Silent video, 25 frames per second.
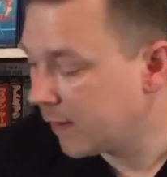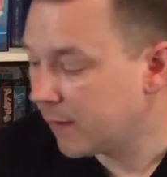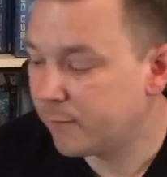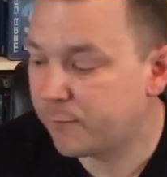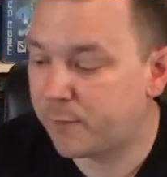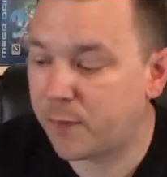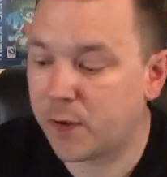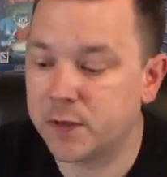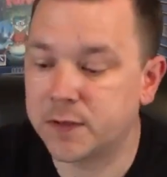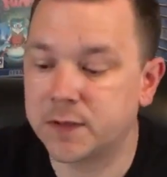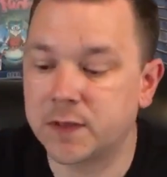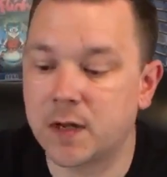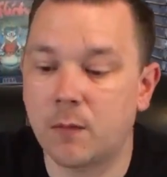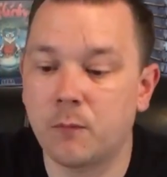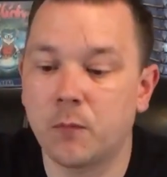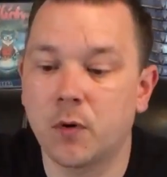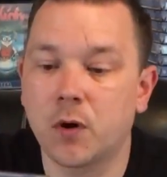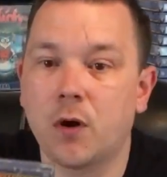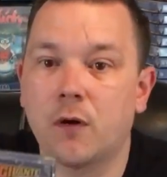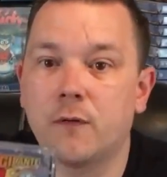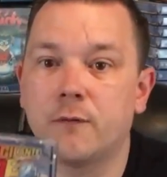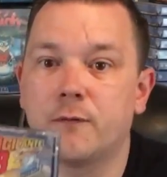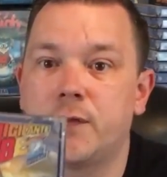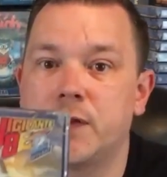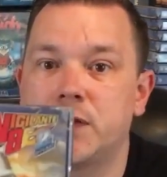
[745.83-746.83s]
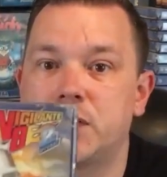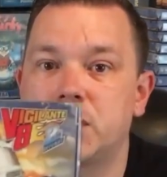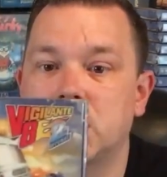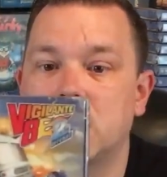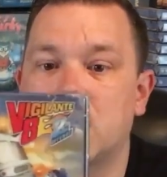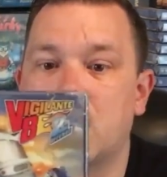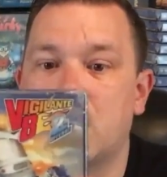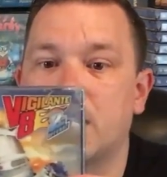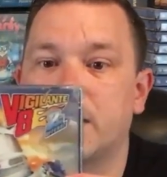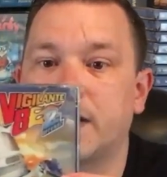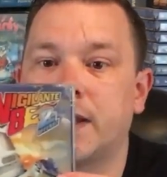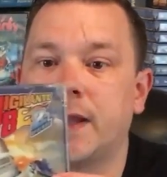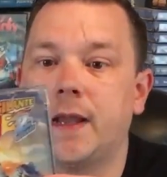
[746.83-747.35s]
First up, we've got
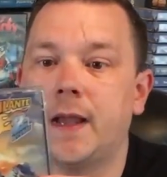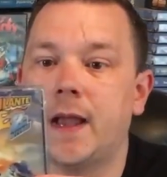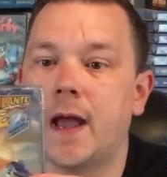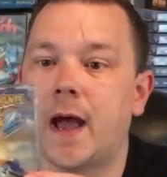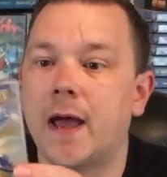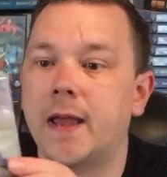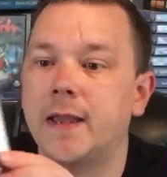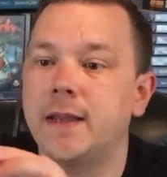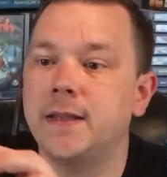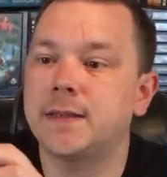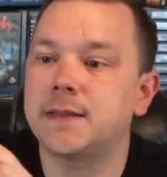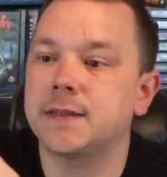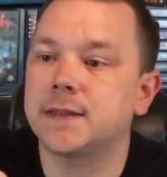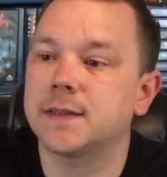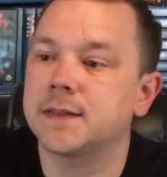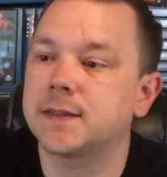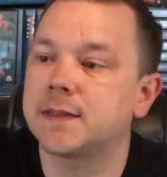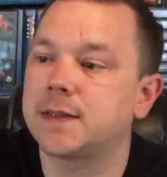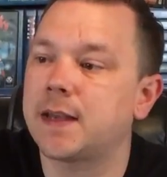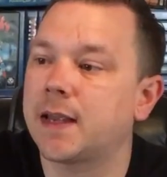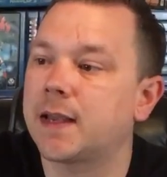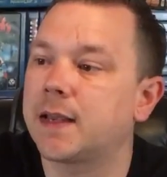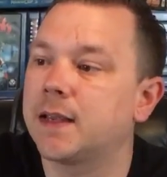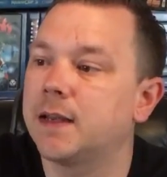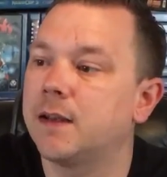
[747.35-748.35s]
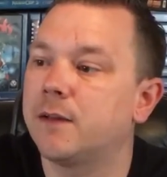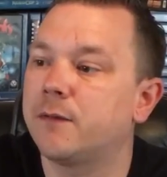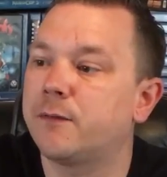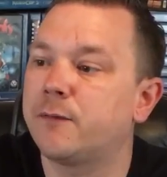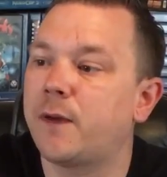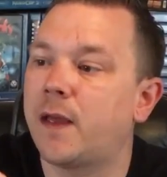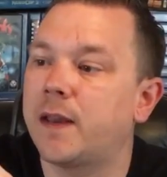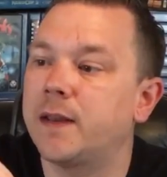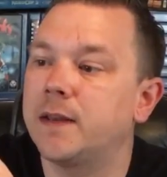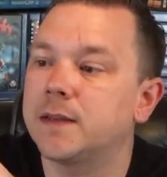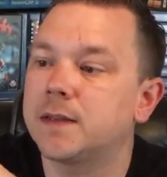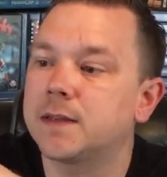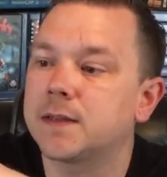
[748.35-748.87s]
Vigilante 8 Second
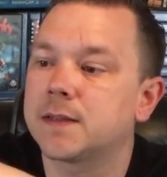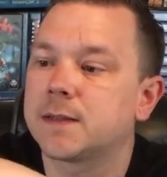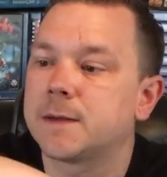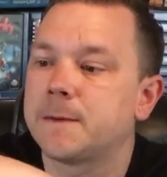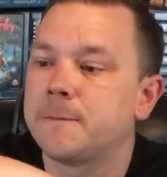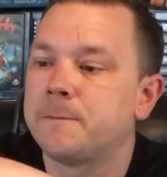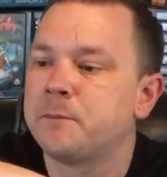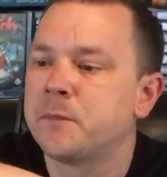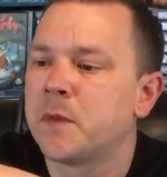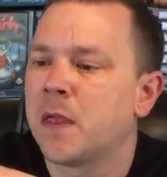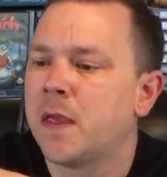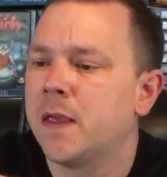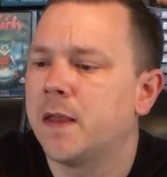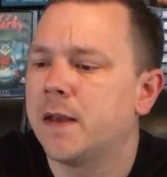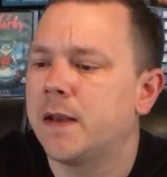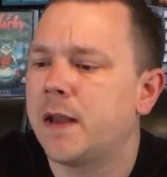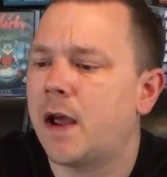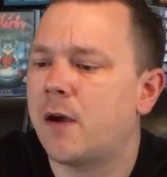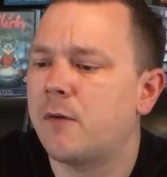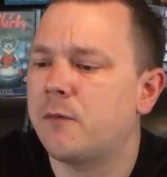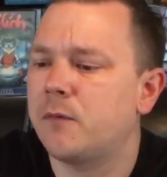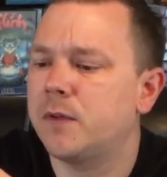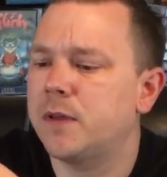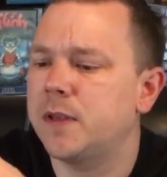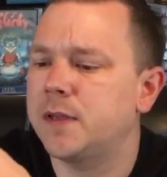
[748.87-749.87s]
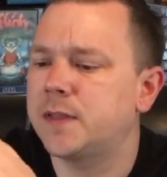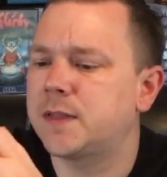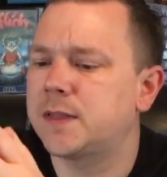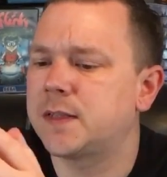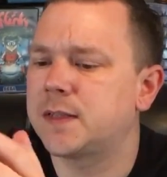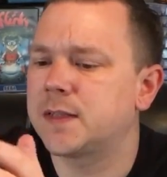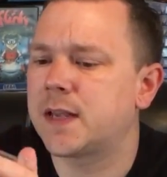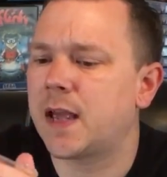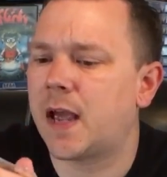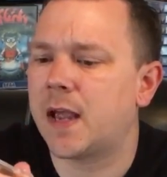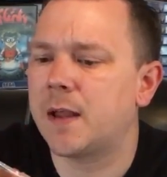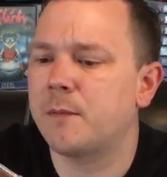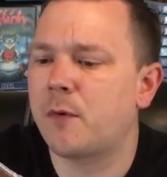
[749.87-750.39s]
Offense. Now, this
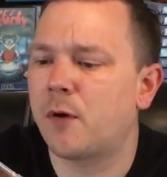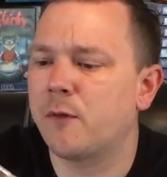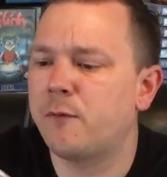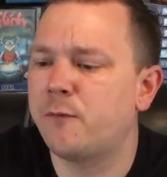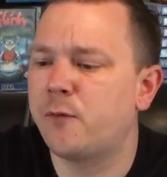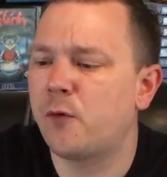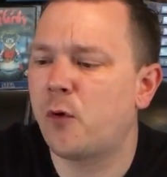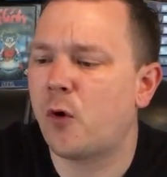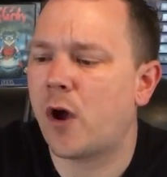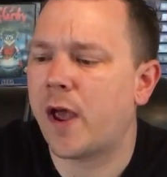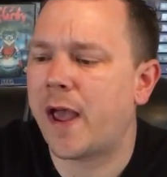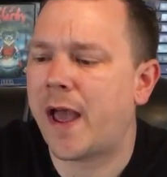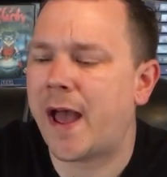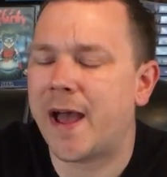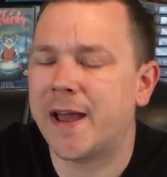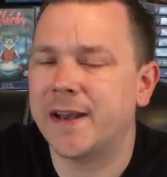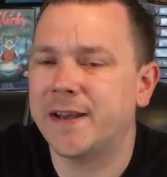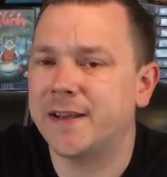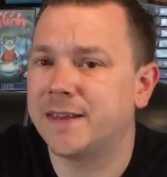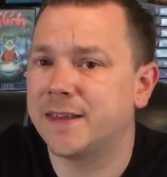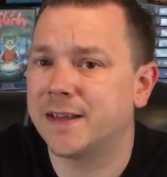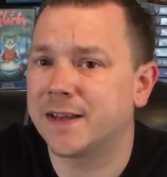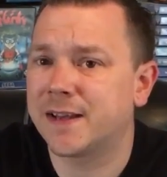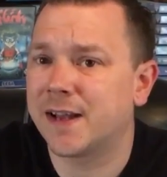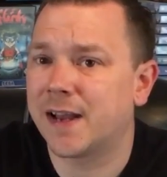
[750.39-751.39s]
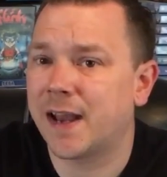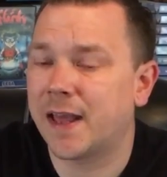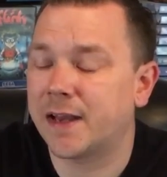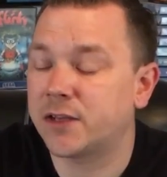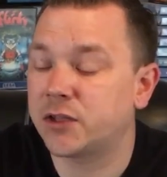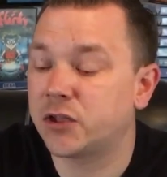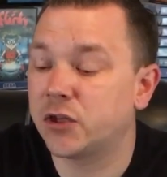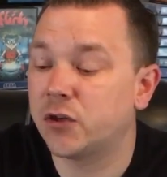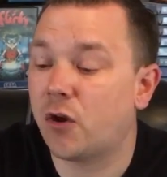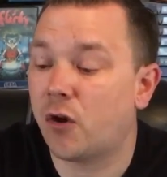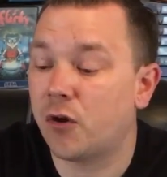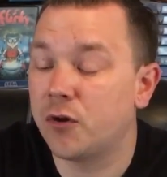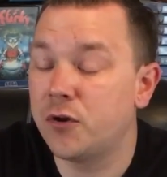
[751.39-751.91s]
is a game I thought I had in the
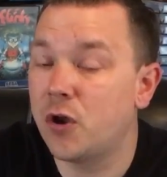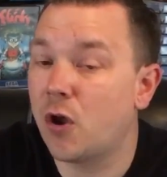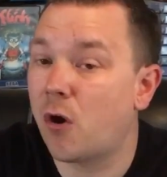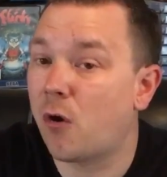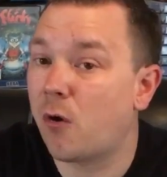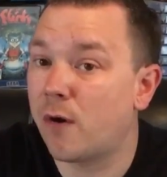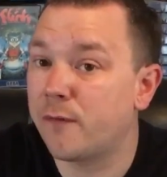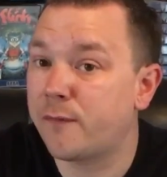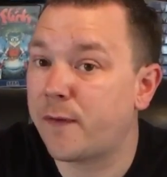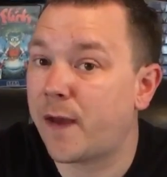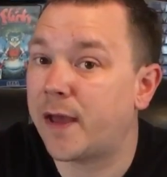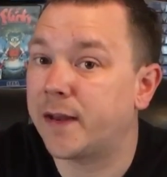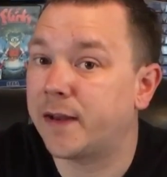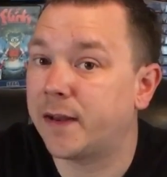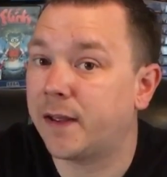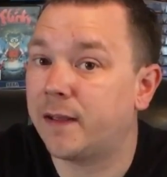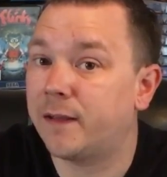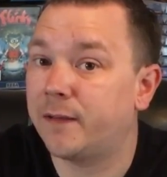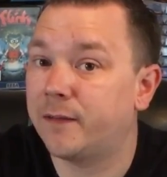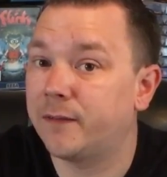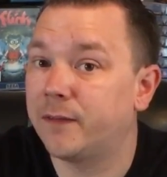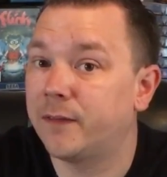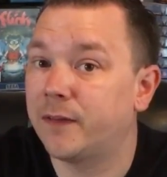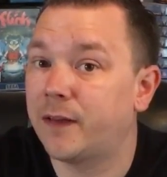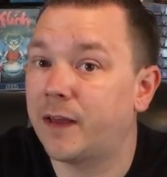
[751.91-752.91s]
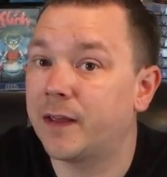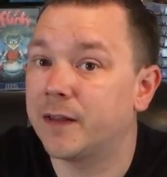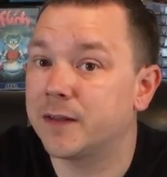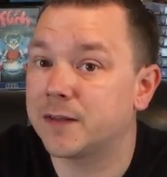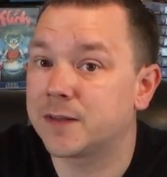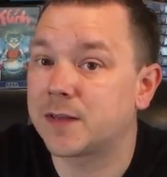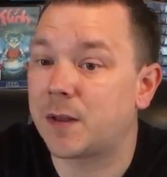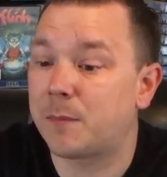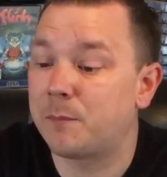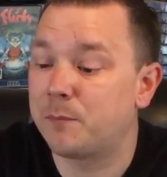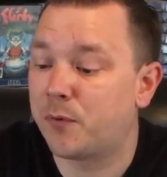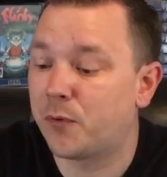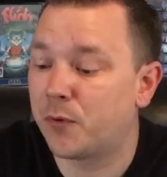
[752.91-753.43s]
collection. I know I've had it at
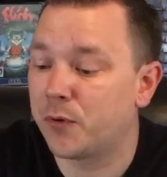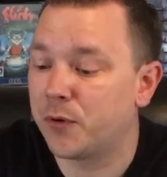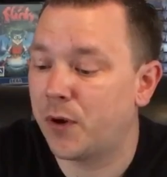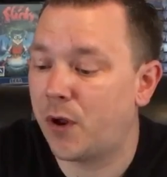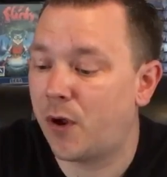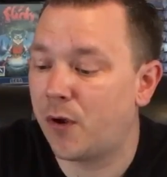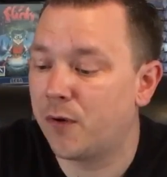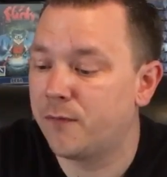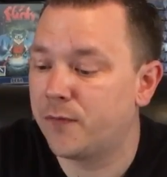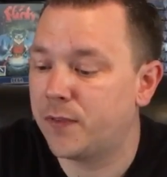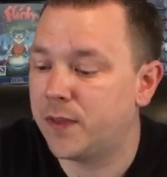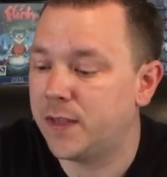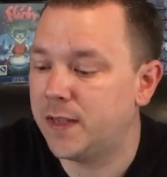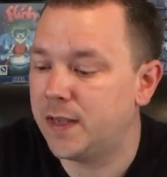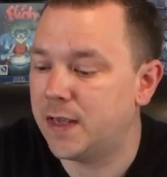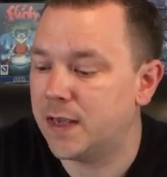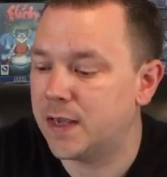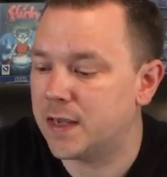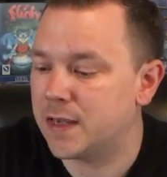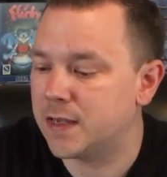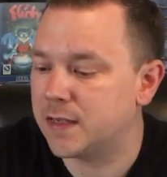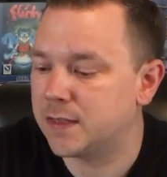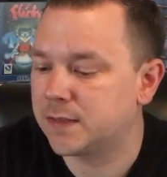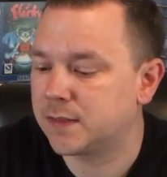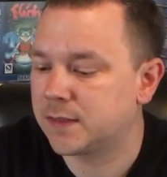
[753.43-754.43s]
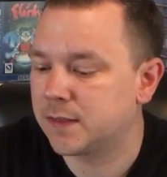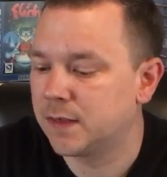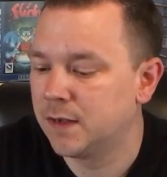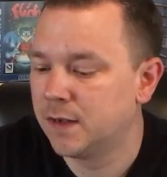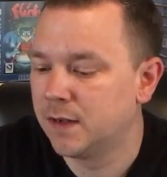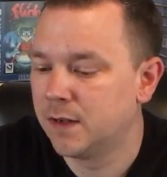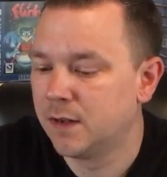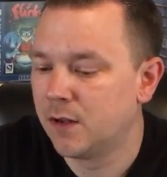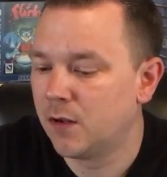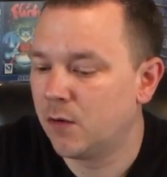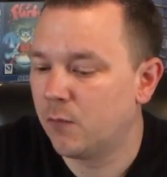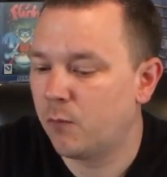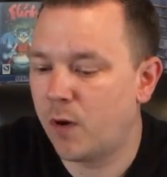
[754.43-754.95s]
some point over the years,
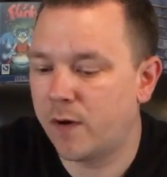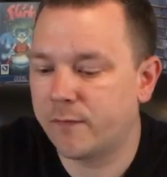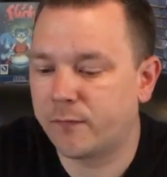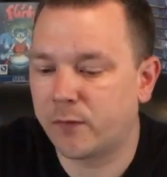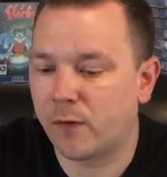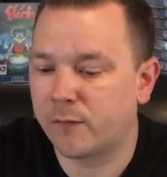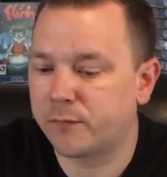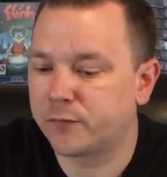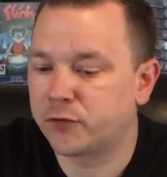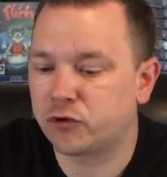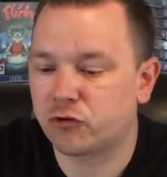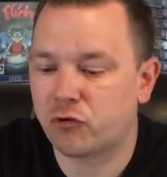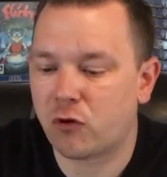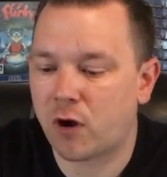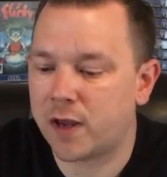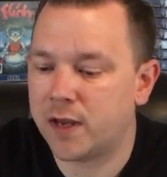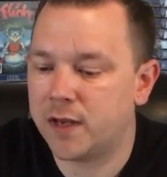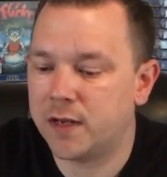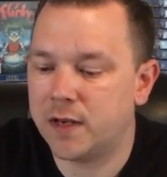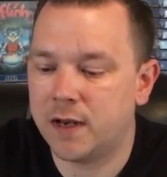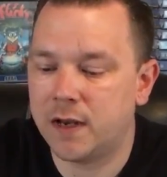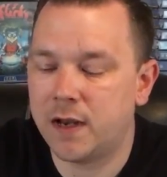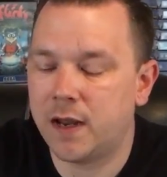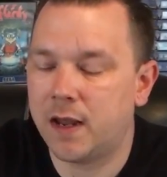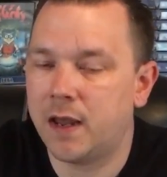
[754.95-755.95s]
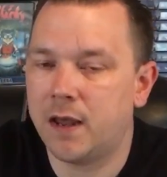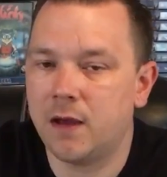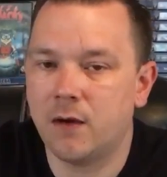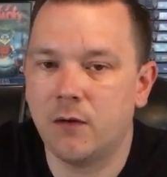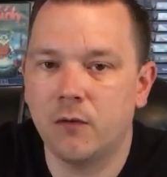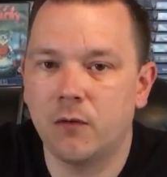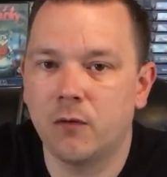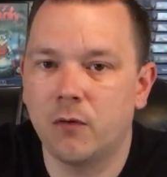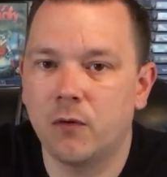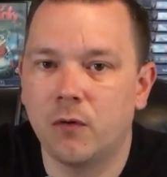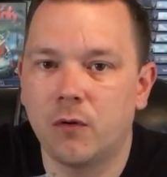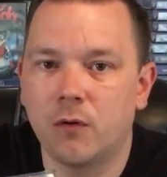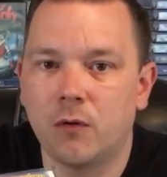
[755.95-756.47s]
whether I've traded it
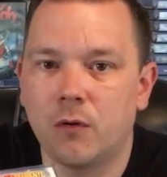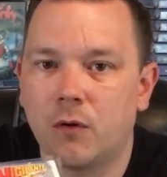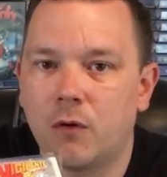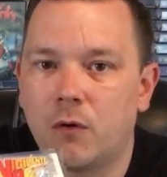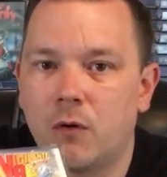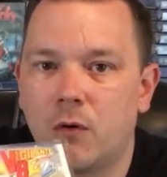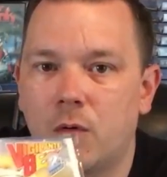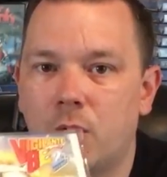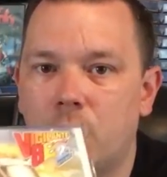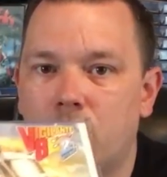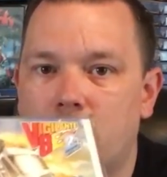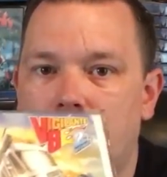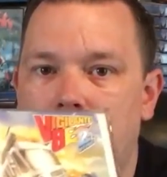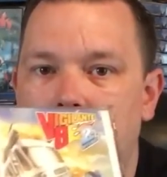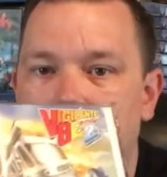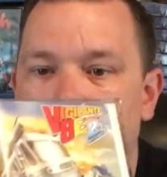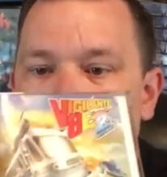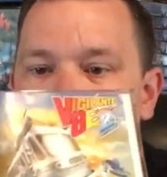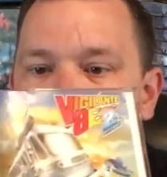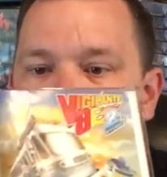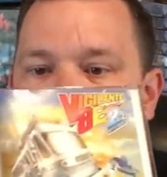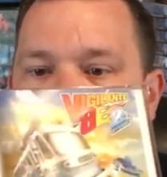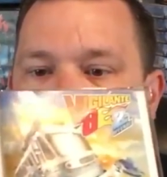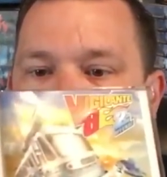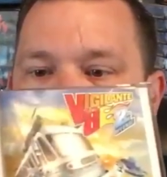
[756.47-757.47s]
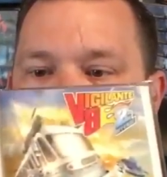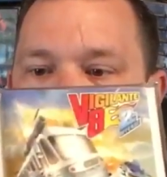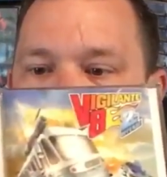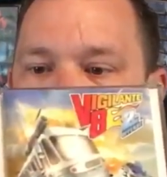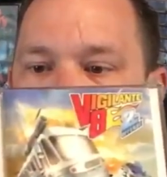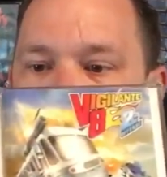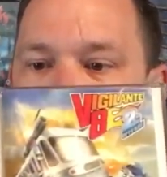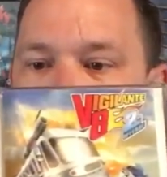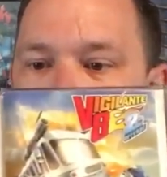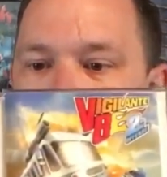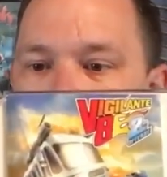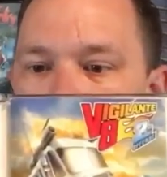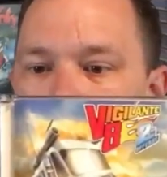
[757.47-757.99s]
or
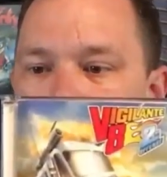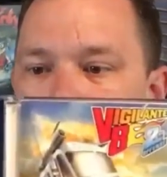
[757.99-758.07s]
whatever.